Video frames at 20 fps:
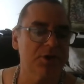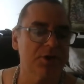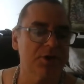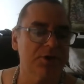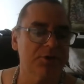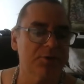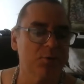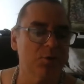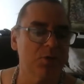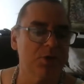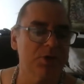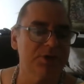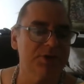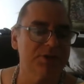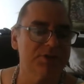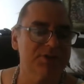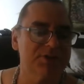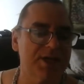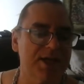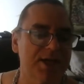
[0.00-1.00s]
wood
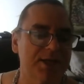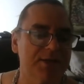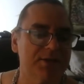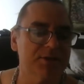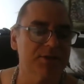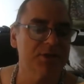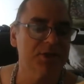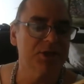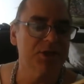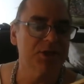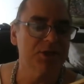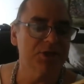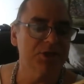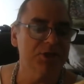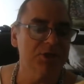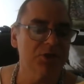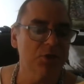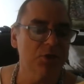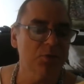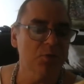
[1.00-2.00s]
is that
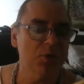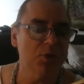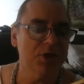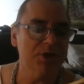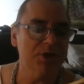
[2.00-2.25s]
you don't want to